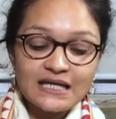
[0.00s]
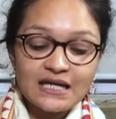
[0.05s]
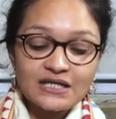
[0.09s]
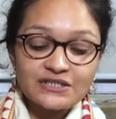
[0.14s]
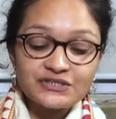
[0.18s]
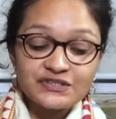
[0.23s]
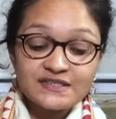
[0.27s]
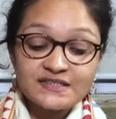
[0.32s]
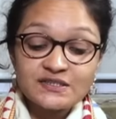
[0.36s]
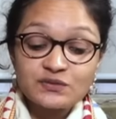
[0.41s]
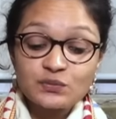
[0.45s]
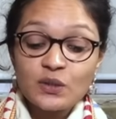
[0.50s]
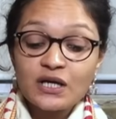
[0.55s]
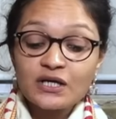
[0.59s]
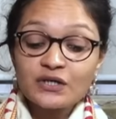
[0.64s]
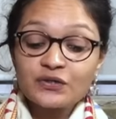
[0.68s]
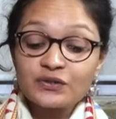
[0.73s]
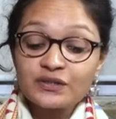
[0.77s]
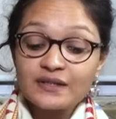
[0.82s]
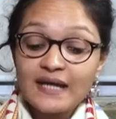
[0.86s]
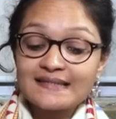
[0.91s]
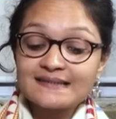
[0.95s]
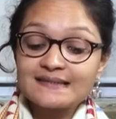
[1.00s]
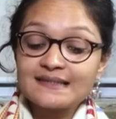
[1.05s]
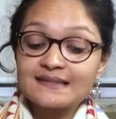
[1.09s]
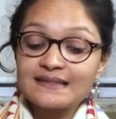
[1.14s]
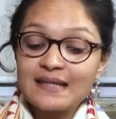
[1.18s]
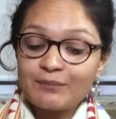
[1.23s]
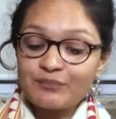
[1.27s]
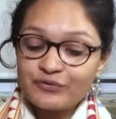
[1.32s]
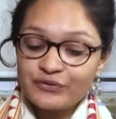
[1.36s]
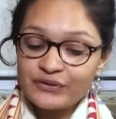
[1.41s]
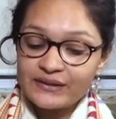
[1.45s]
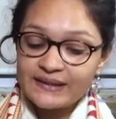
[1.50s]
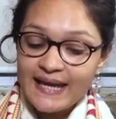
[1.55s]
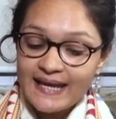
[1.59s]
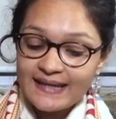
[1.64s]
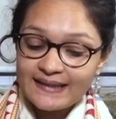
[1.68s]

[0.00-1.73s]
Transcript: Uh, she's worked as a deputy